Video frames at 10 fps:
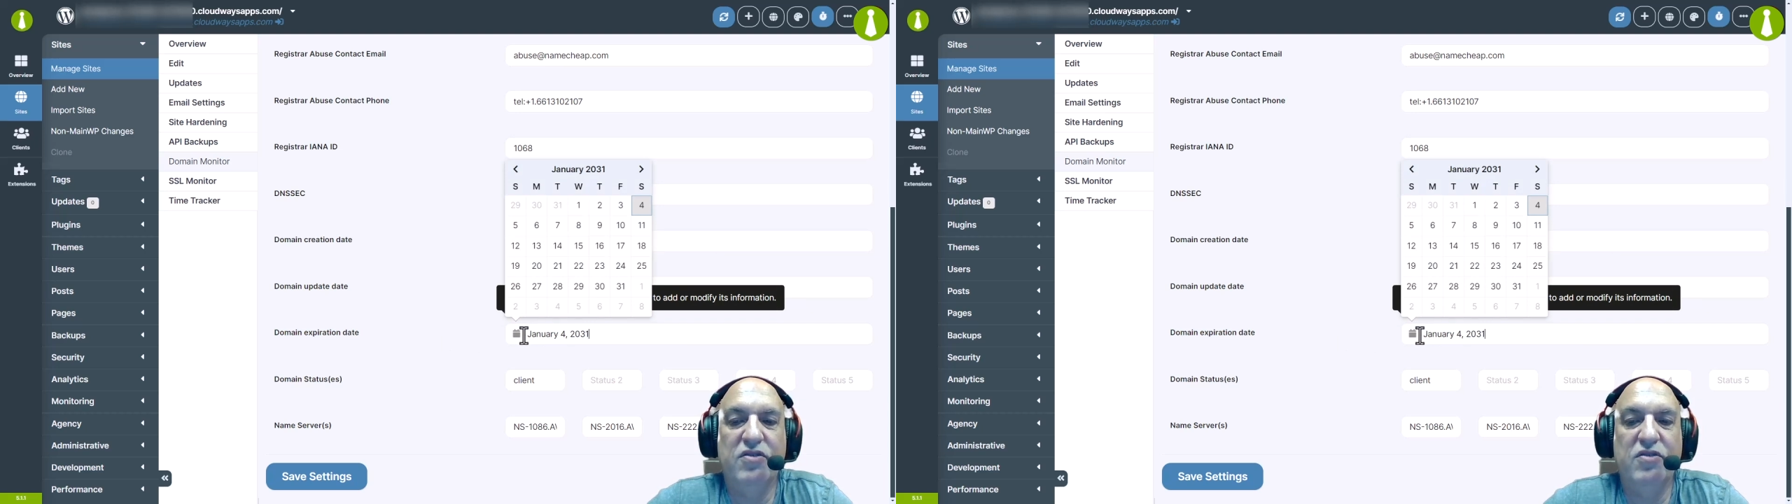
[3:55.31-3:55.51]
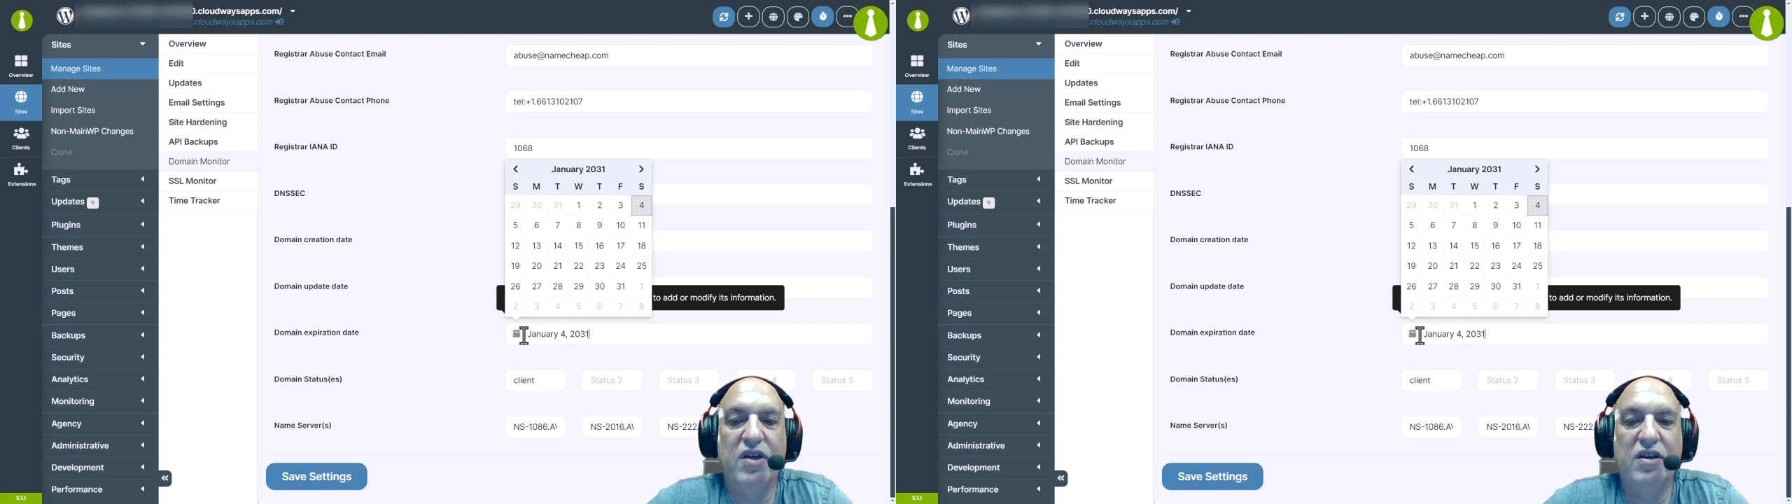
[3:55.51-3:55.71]

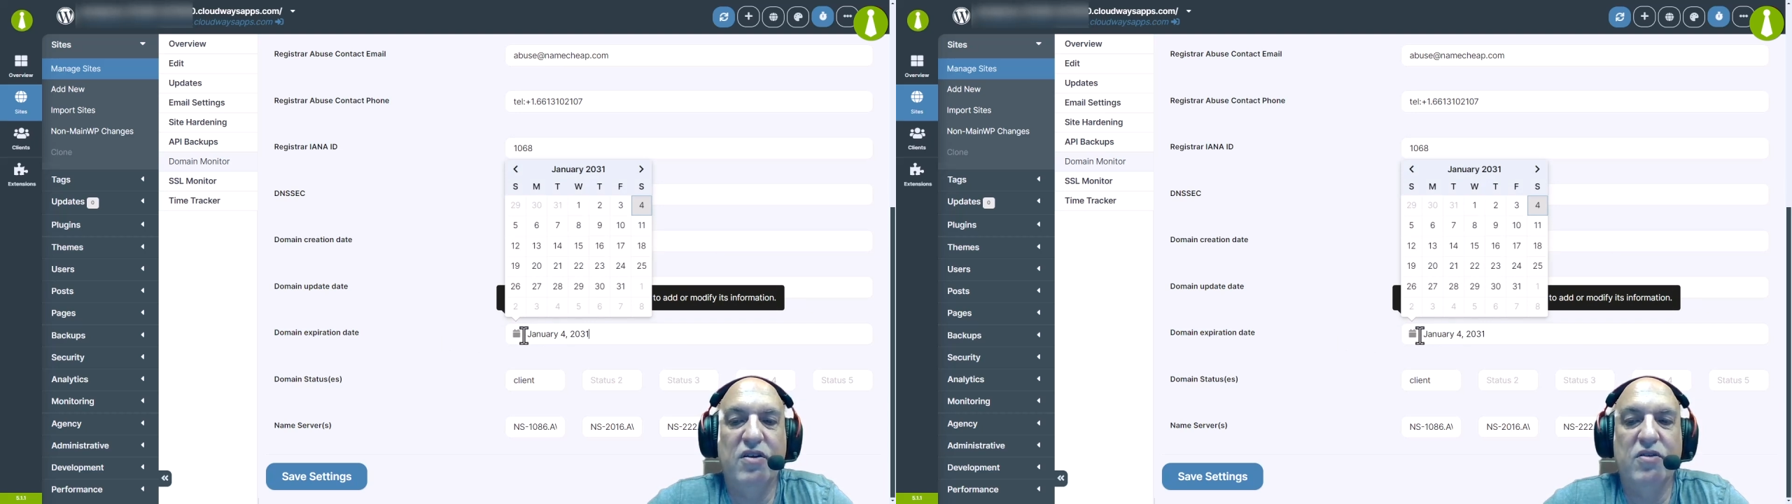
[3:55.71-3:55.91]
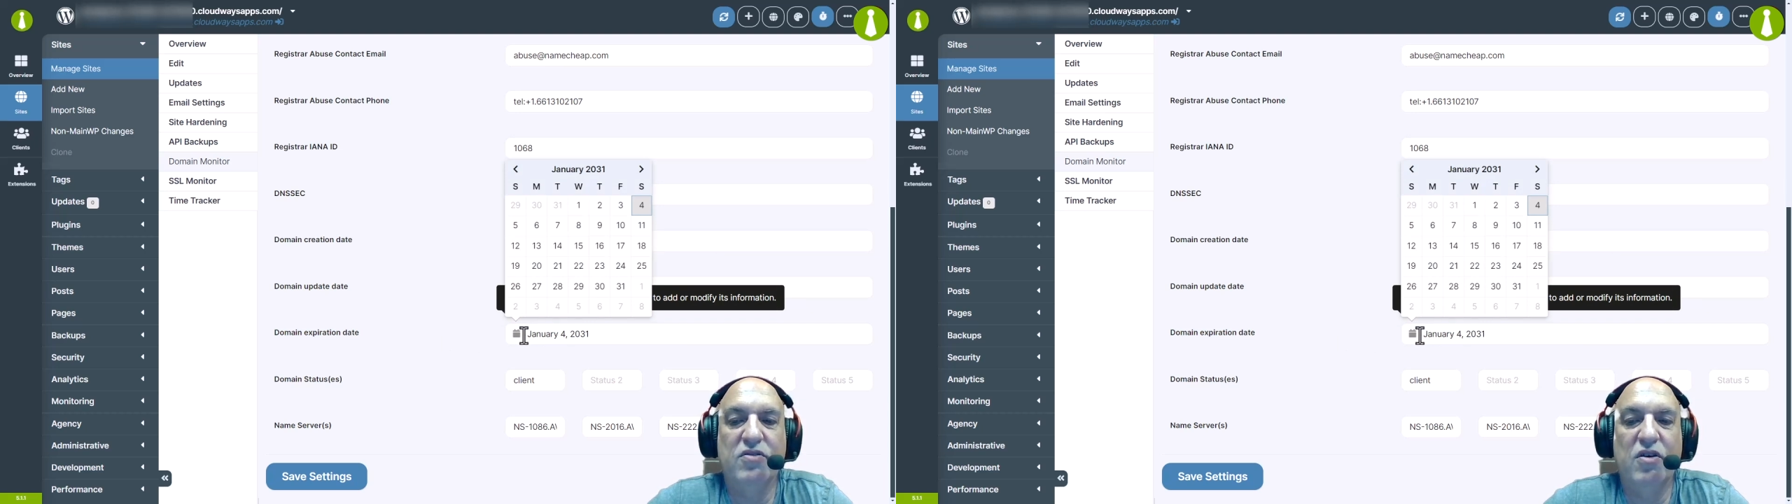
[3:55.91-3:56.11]
you that
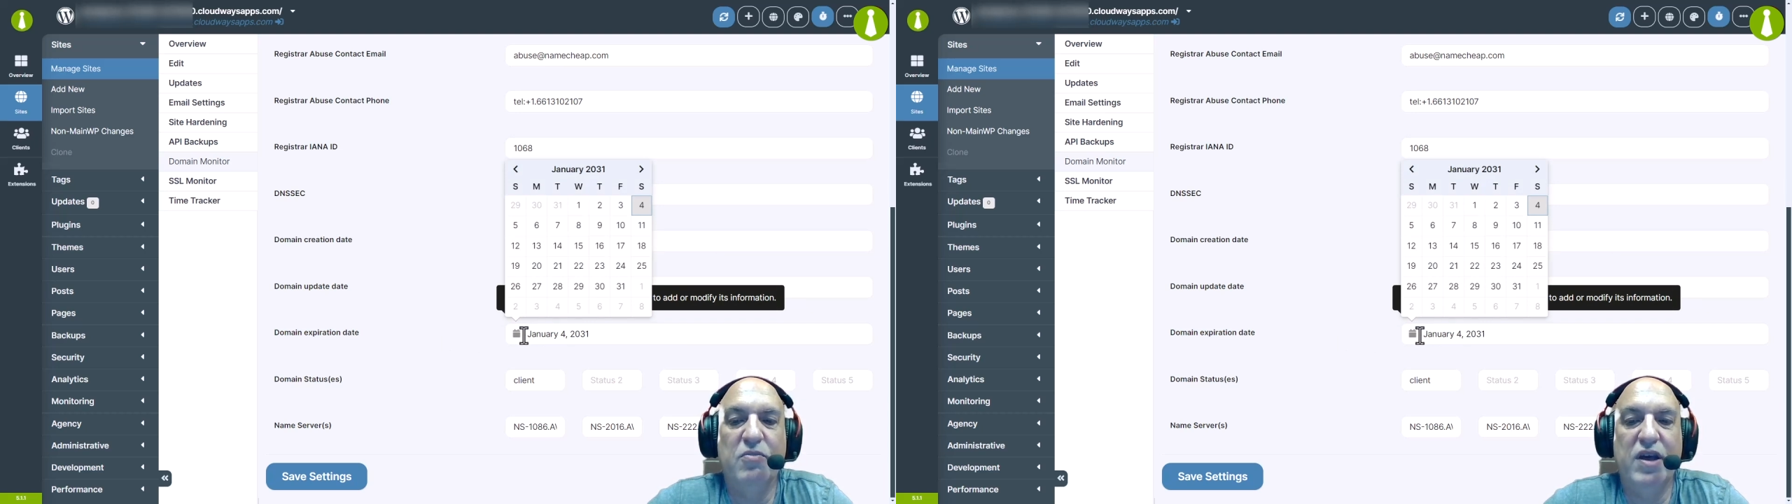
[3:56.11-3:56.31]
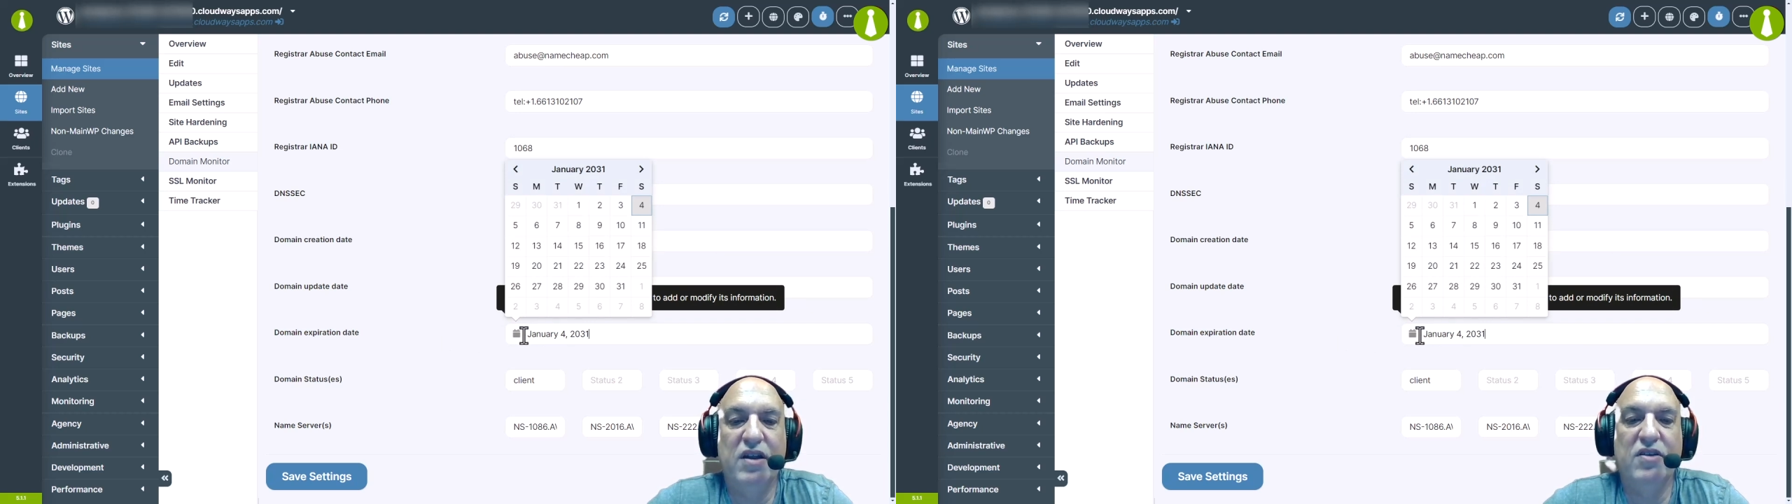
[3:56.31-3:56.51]
your
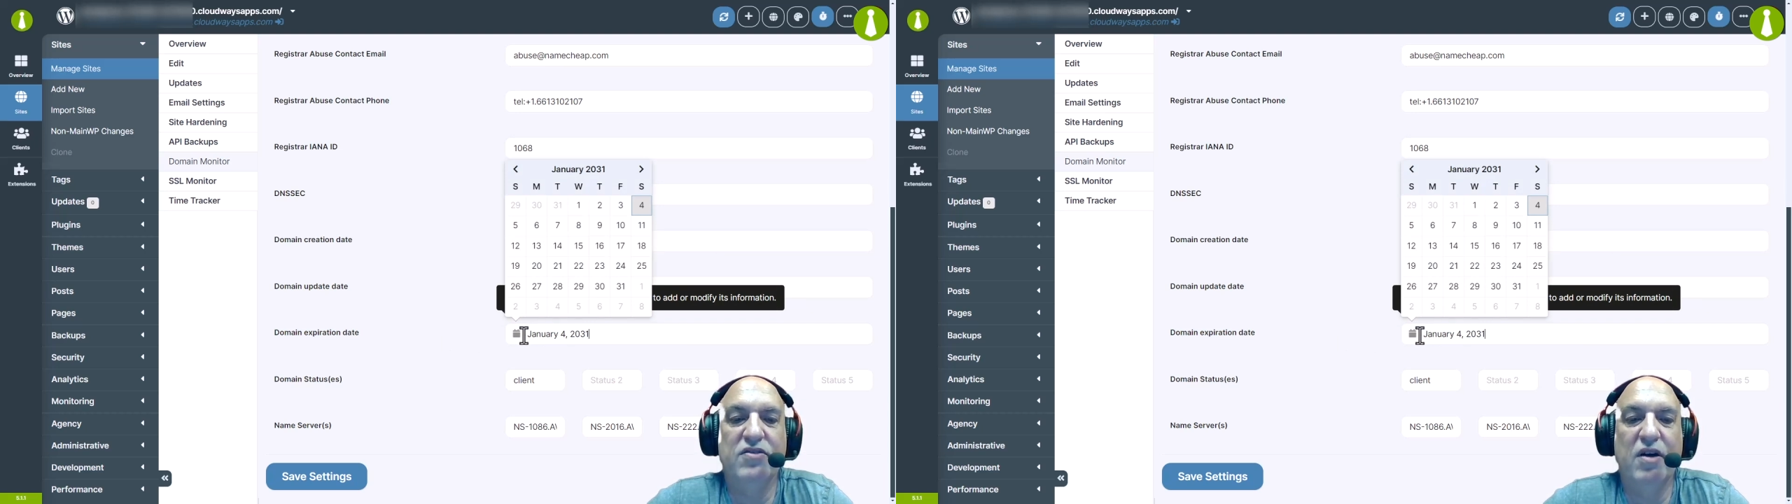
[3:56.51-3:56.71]
domain is